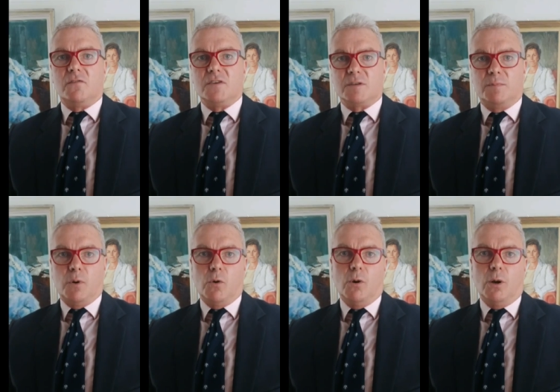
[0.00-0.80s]
for
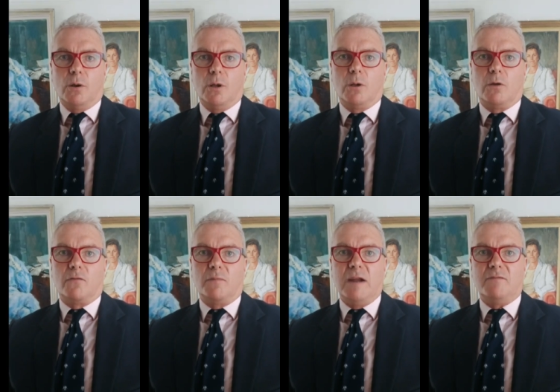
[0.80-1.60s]
support
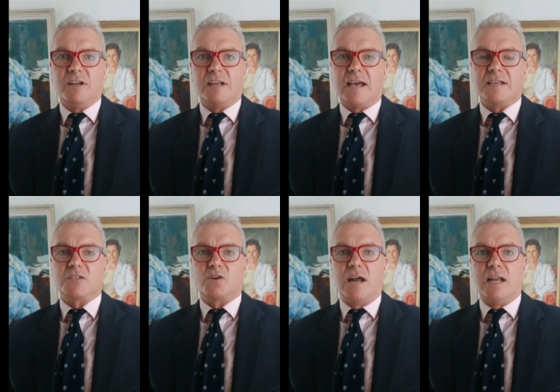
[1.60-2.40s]
from everyday
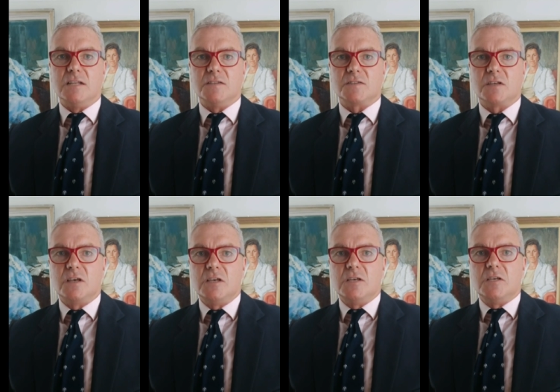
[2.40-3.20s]
Australians
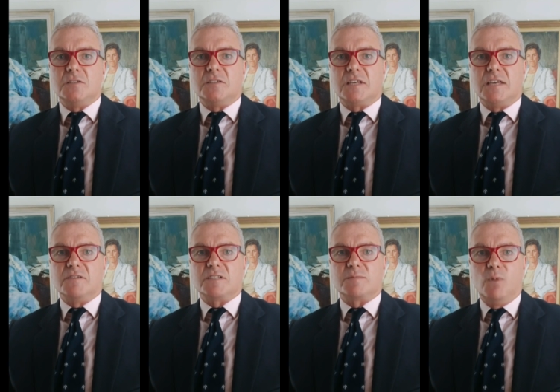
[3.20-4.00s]
to give a
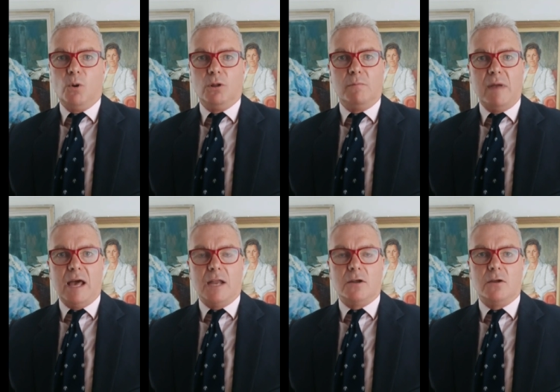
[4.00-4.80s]
small
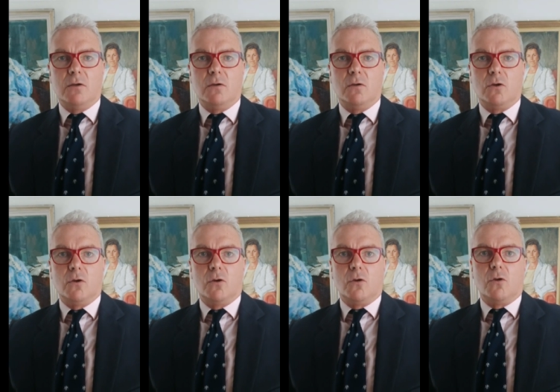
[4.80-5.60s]
amount
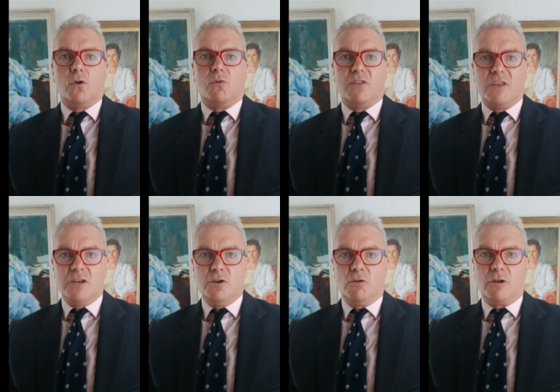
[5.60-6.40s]
within
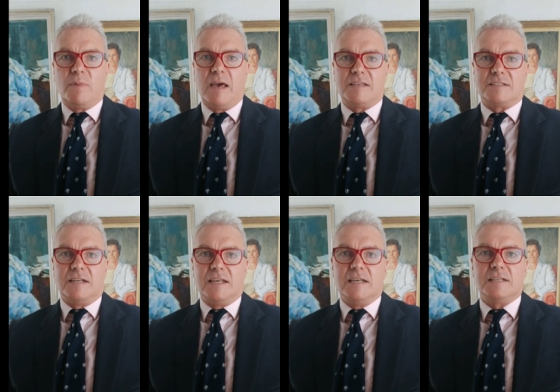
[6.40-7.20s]
your
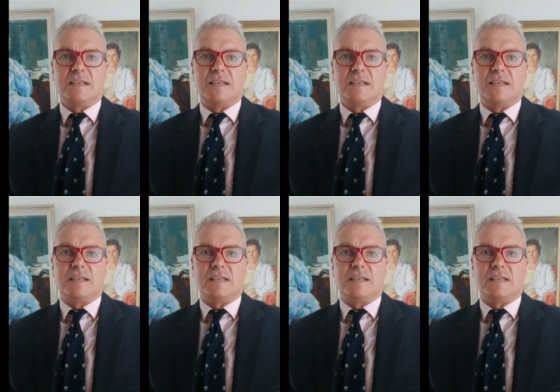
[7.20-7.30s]
capacity to